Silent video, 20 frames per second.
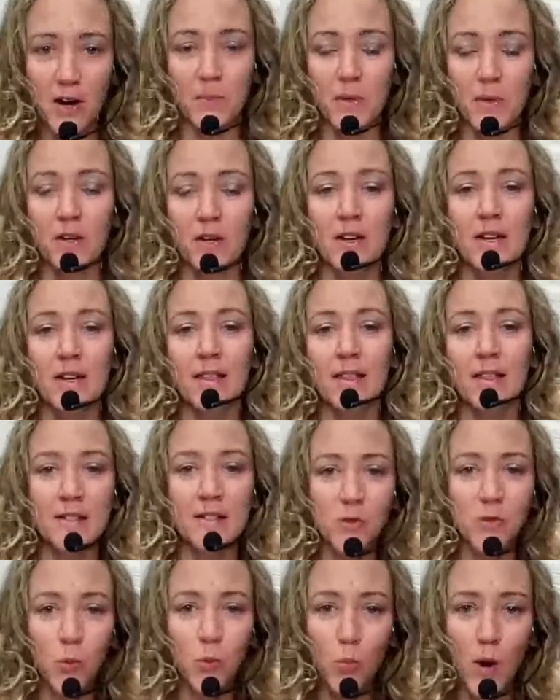period
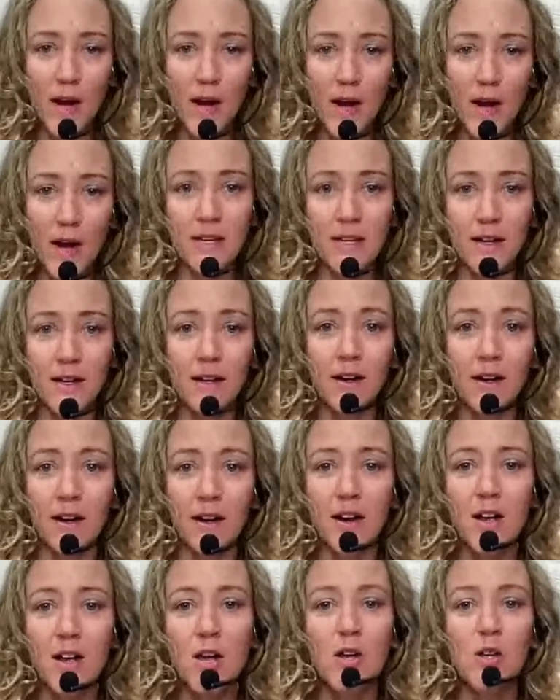lasts 1
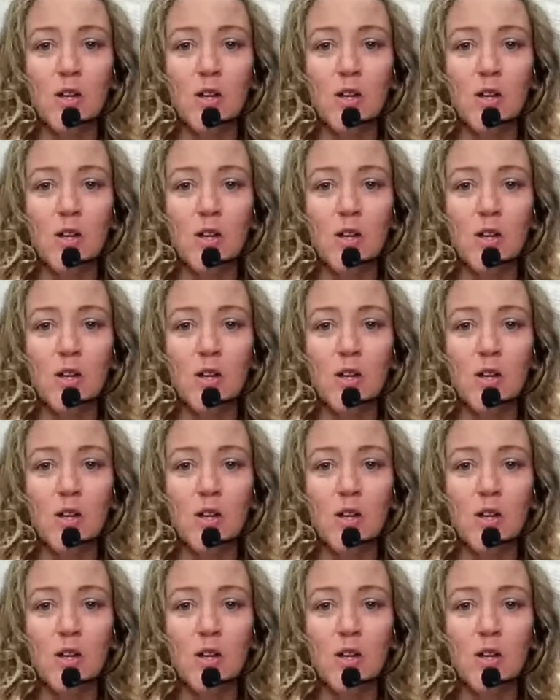year.